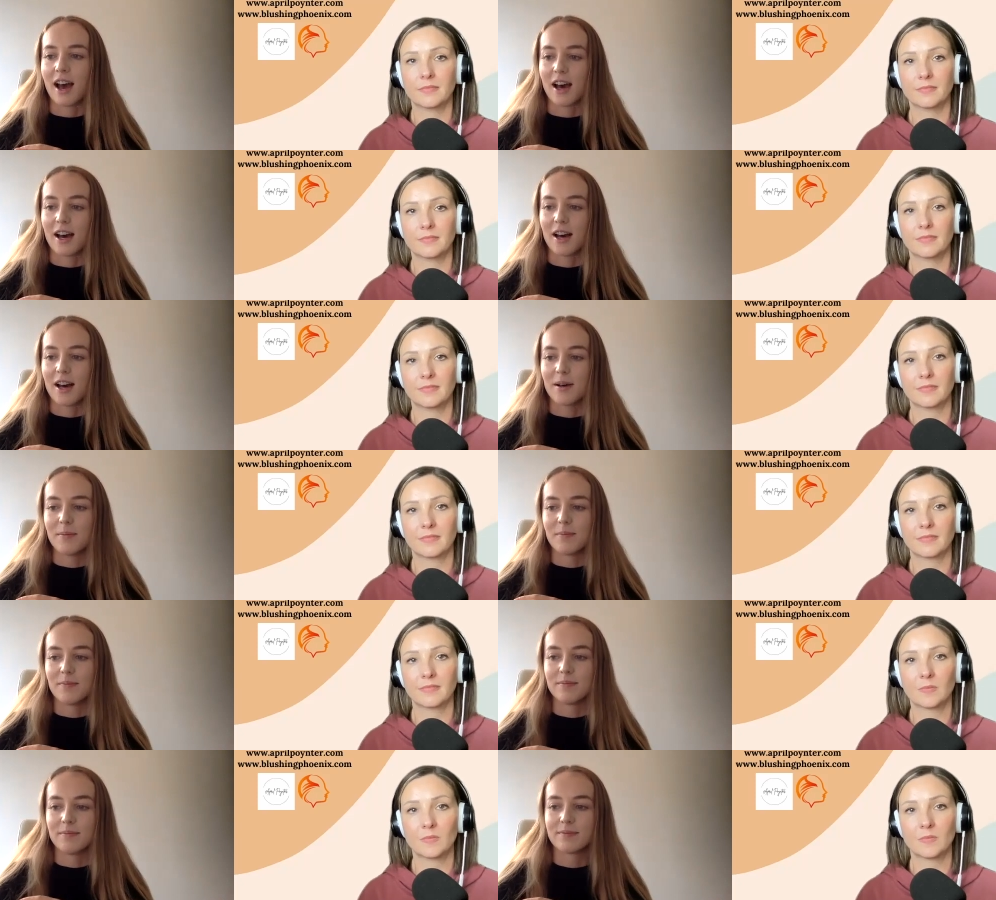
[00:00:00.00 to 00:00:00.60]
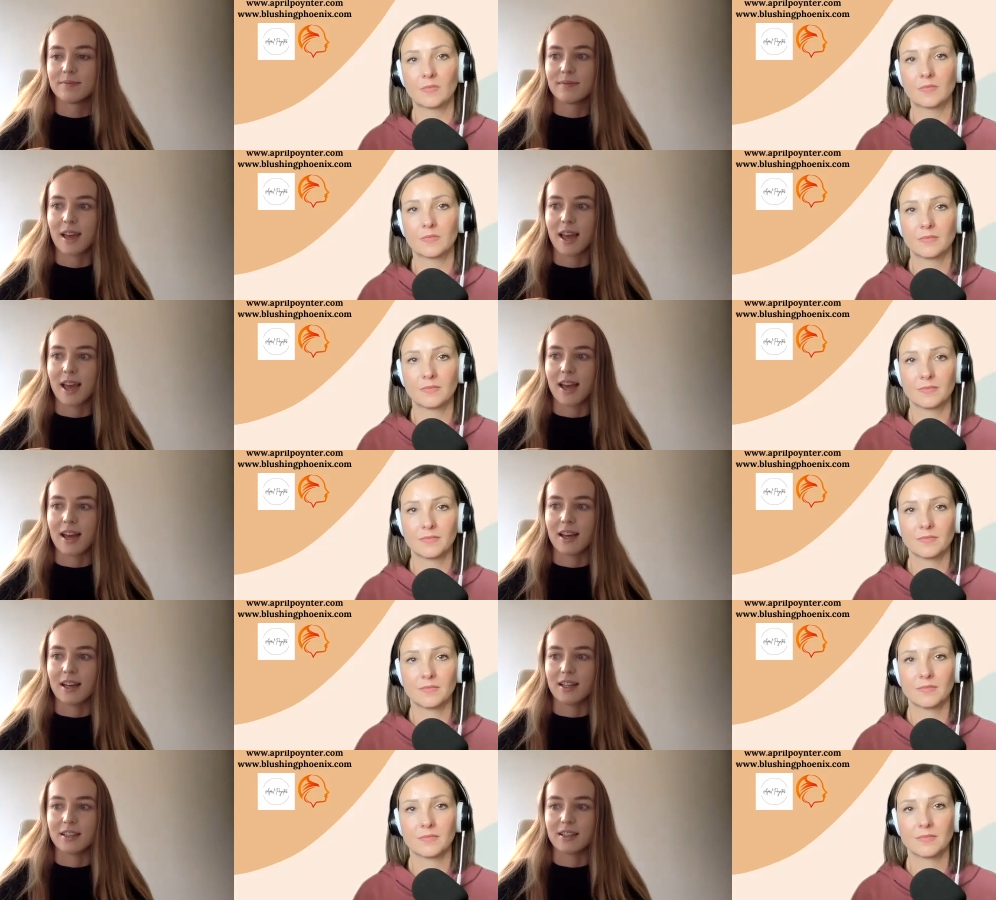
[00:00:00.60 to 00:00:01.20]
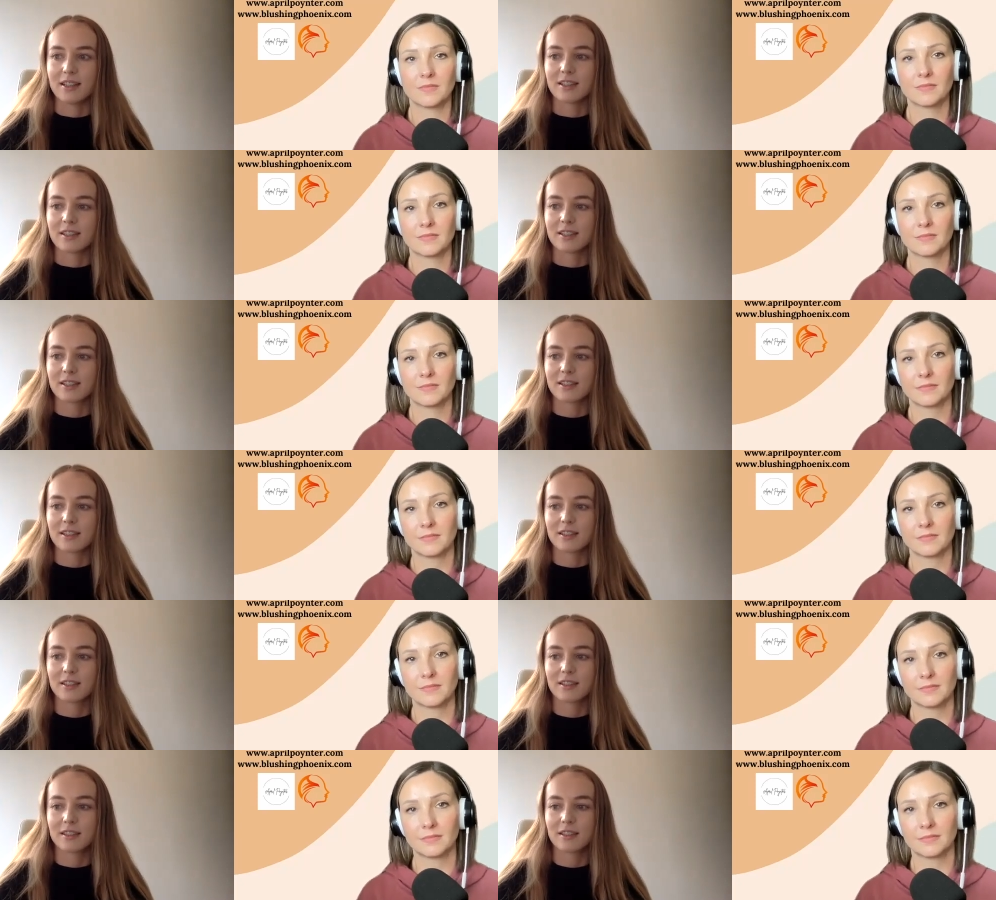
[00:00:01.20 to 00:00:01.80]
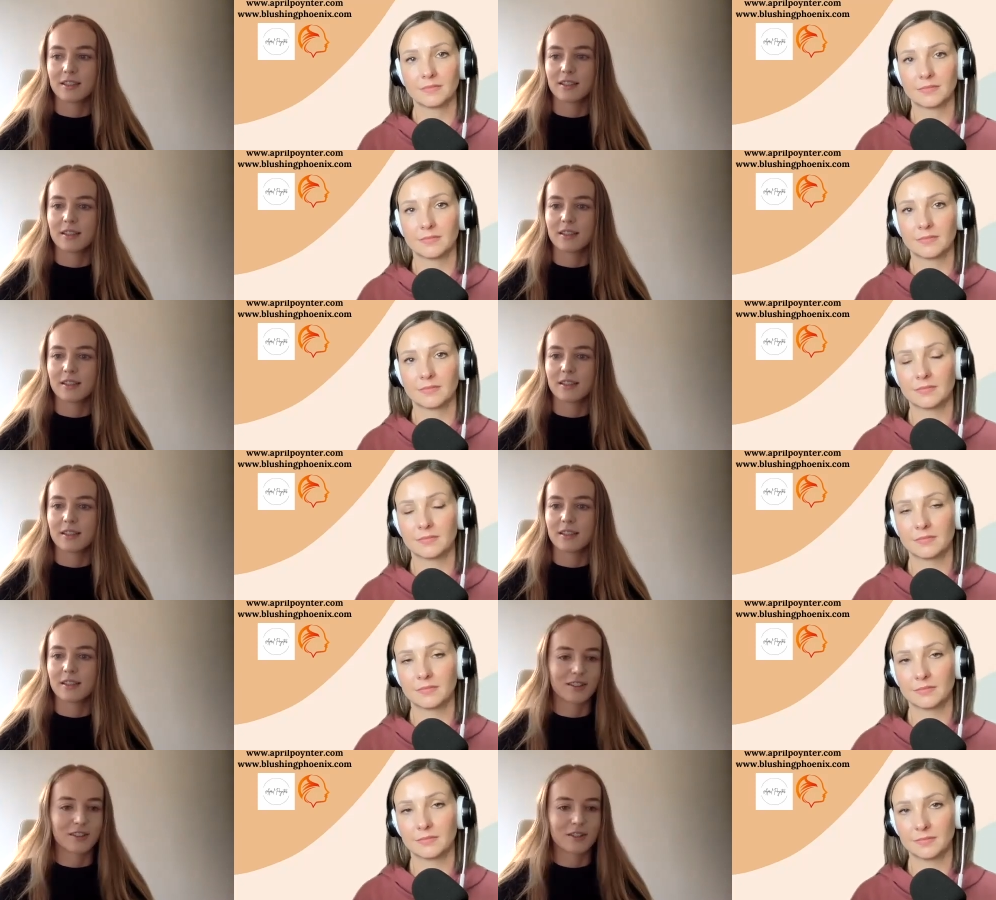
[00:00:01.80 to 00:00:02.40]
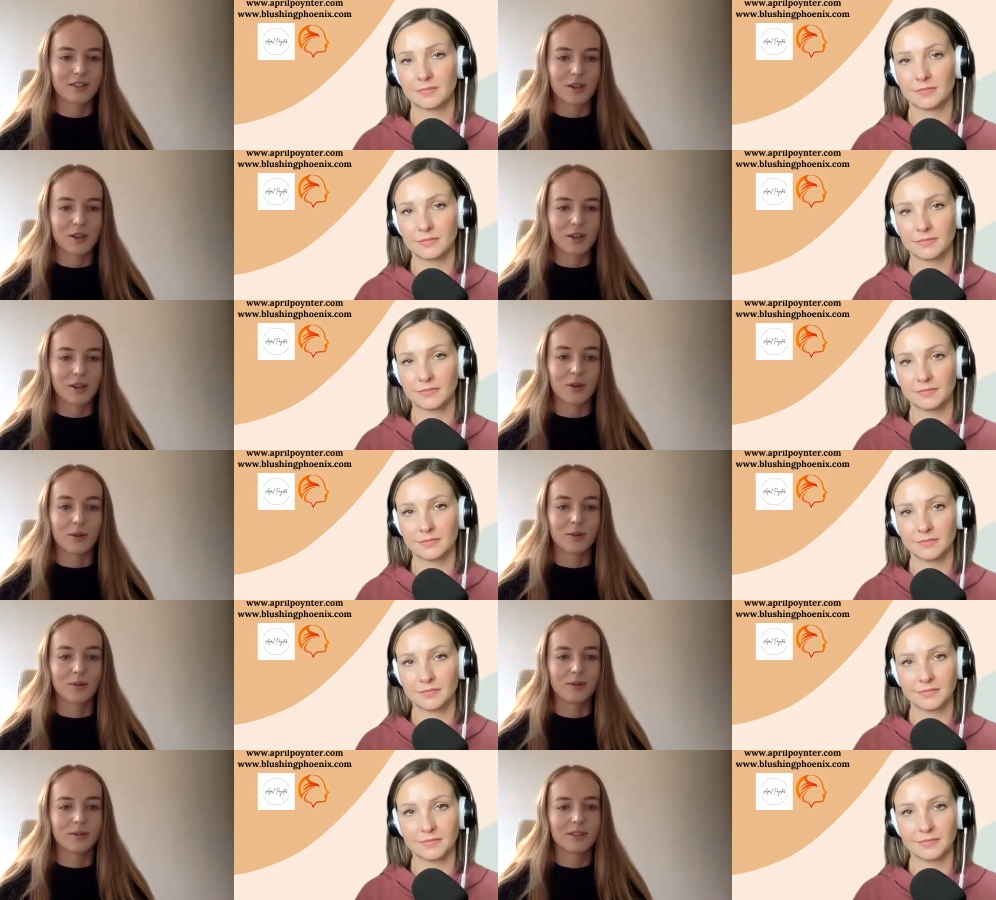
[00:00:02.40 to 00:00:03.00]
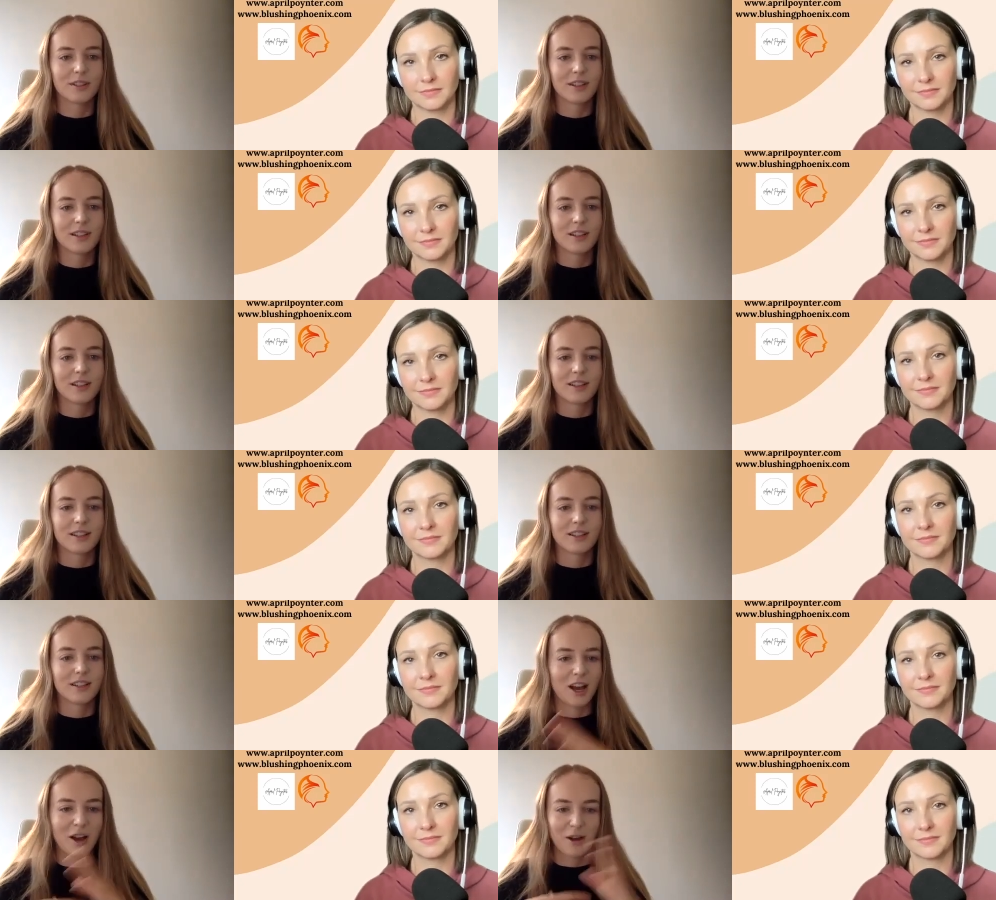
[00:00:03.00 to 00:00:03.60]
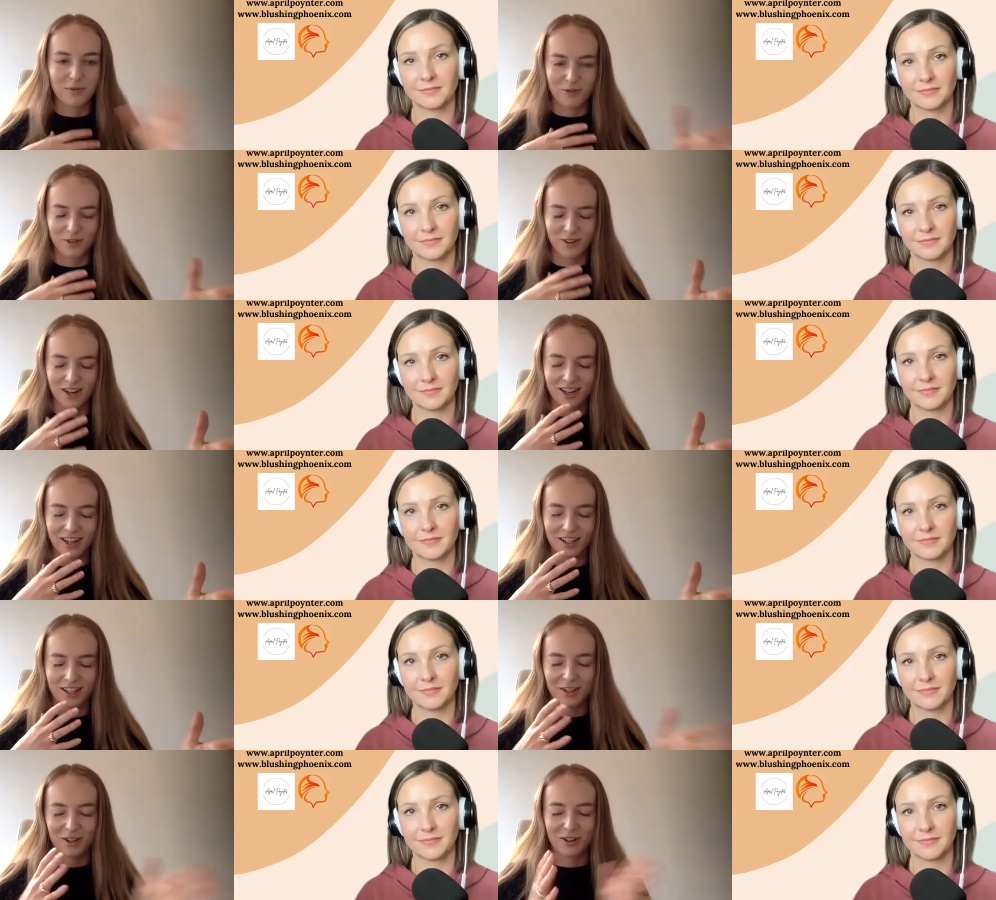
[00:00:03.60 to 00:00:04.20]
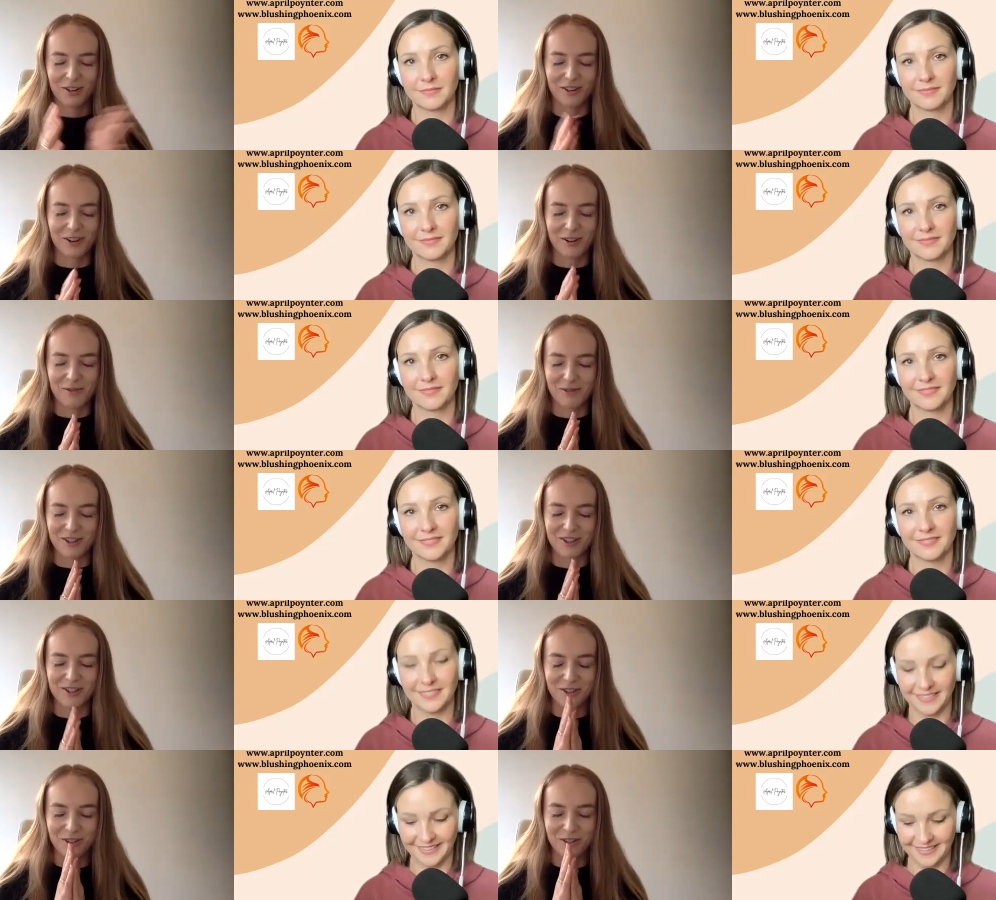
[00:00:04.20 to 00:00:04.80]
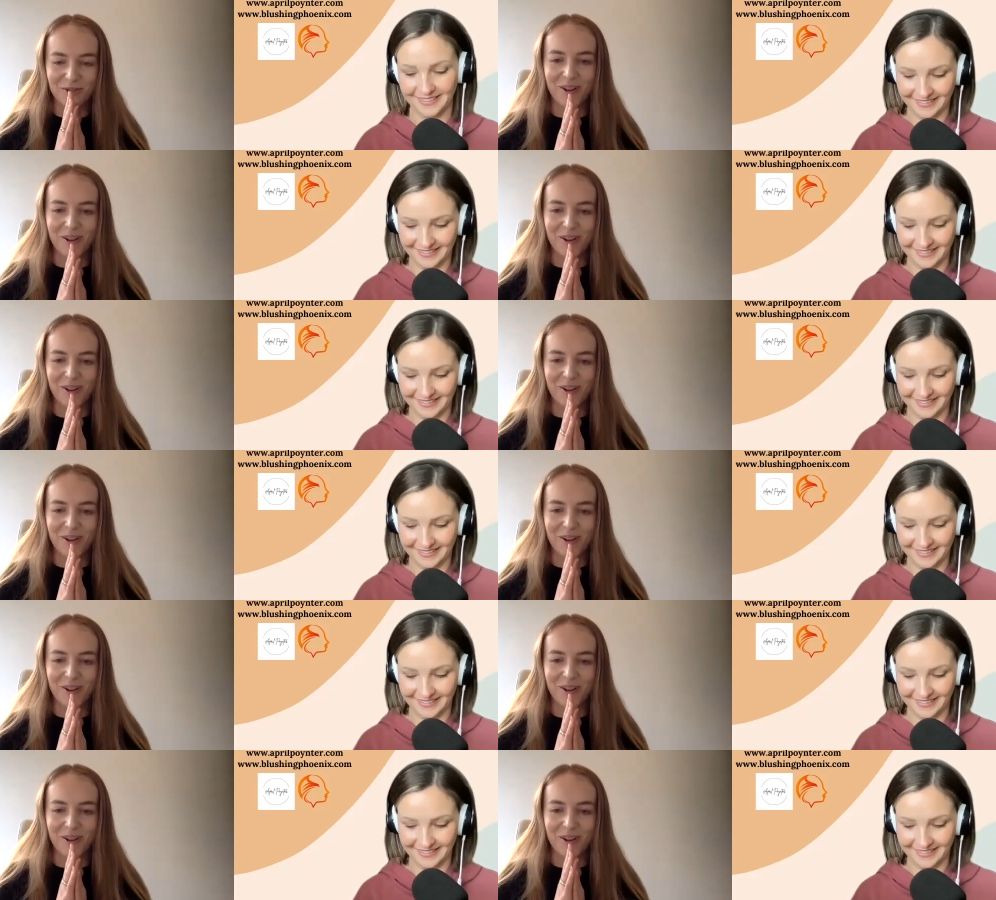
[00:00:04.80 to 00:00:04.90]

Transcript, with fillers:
Speaker 1: um, and yeah, so now I'm forgetting your original